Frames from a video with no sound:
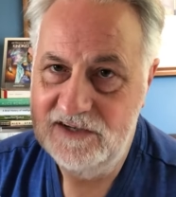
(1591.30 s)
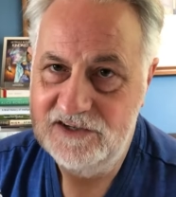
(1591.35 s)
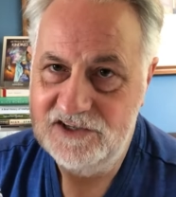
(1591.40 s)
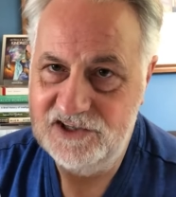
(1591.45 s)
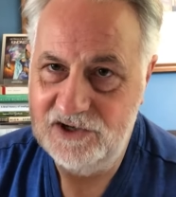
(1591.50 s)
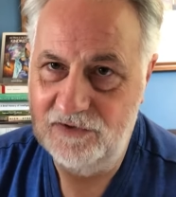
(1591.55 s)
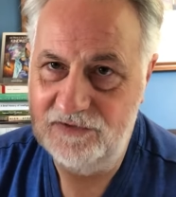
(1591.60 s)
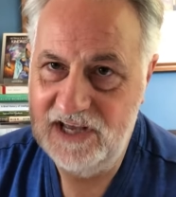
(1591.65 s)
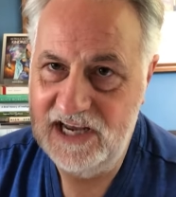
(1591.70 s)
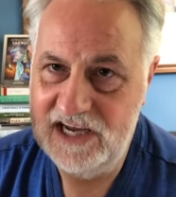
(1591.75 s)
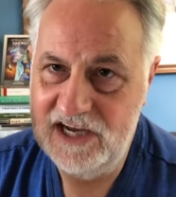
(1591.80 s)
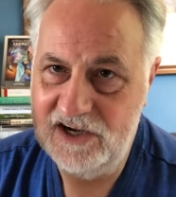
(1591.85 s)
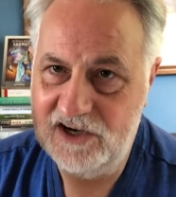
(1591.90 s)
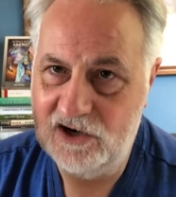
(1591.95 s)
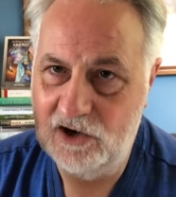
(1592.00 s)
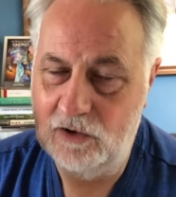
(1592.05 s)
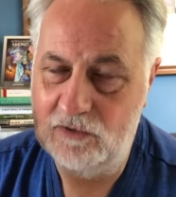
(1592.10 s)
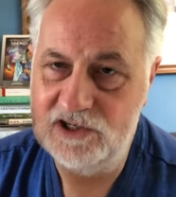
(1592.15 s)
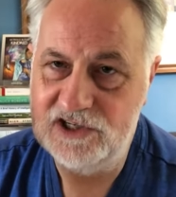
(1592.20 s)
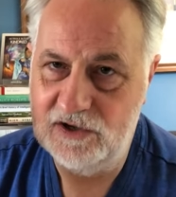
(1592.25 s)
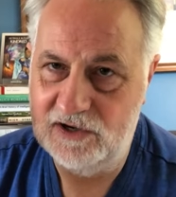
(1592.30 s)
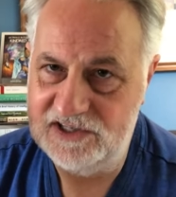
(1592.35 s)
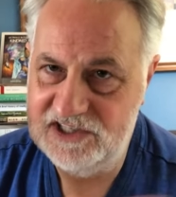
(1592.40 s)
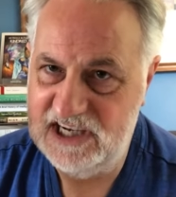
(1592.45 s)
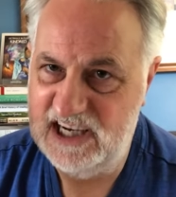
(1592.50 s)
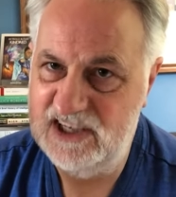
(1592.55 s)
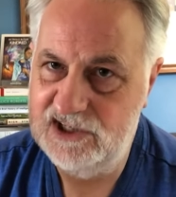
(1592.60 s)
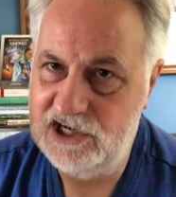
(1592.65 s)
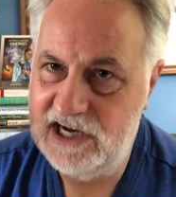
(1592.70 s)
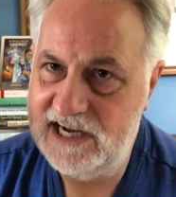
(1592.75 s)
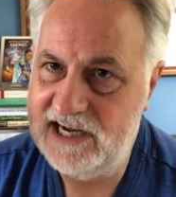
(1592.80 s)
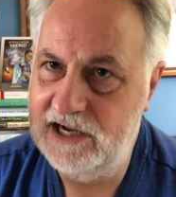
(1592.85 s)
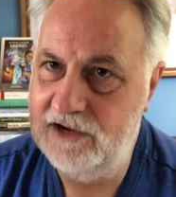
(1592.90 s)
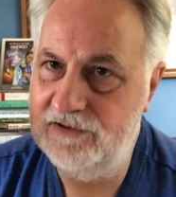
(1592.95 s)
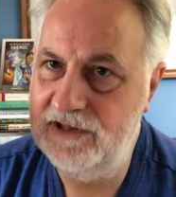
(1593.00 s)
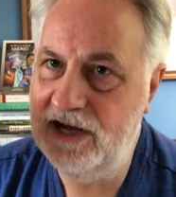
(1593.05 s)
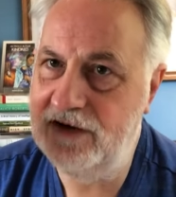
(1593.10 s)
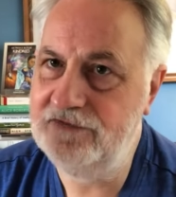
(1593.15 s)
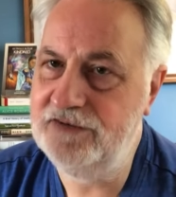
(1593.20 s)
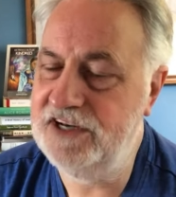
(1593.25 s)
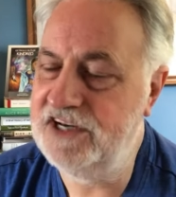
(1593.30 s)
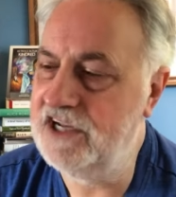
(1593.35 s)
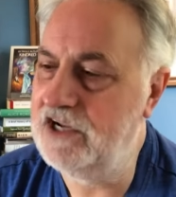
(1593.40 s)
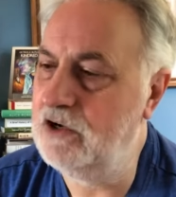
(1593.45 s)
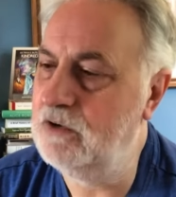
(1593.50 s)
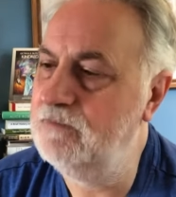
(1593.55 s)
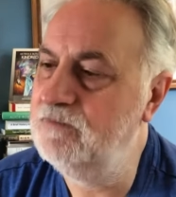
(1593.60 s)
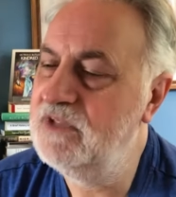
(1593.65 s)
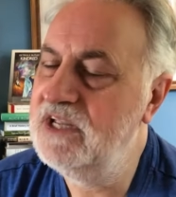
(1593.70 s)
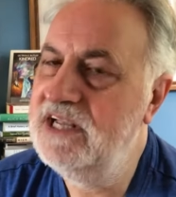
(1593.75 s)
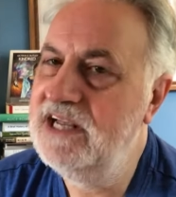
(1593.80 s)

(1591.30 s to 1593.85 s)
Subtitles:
So there you go. So I say, check out that video.